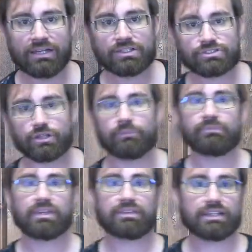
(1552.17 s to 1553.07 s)
So,
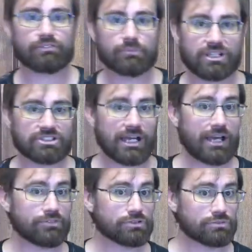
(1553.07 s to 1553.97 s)
thank you very much.
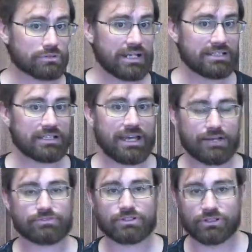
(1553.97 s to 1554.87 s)
Have a great
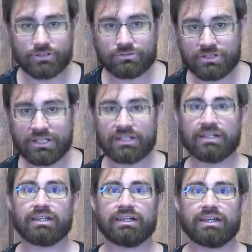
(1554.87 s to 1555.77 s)
afternoon.
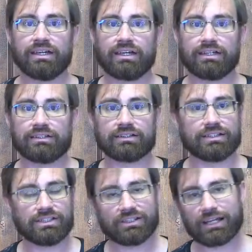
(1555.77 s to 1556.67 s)
And
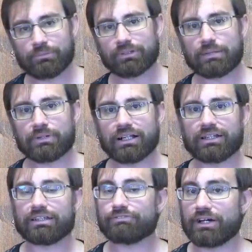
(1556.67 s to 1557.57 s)
again, I'm Leigh Bernalen,
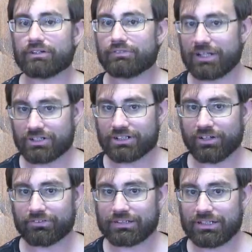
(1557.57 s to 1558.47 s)
the founder of Natural
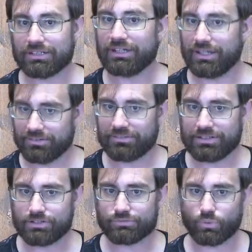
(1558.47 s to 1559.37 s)
Health Clinic, and
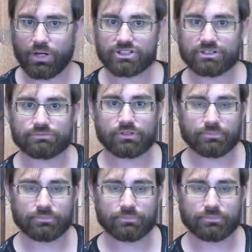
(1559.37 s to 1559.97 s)
thank you for watching very much.